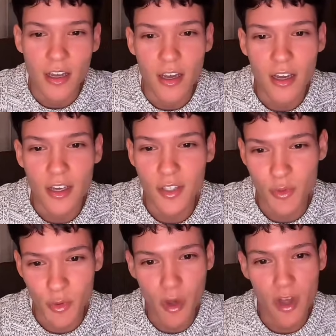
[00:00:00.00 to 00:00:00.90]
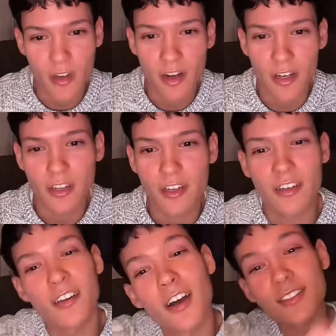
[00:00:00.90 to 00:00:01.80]
because we want our
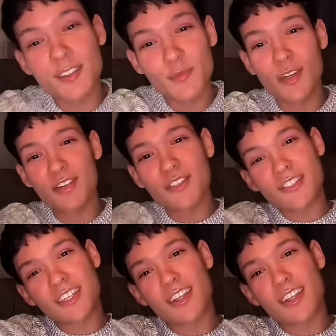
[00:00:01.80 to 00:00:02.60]
customers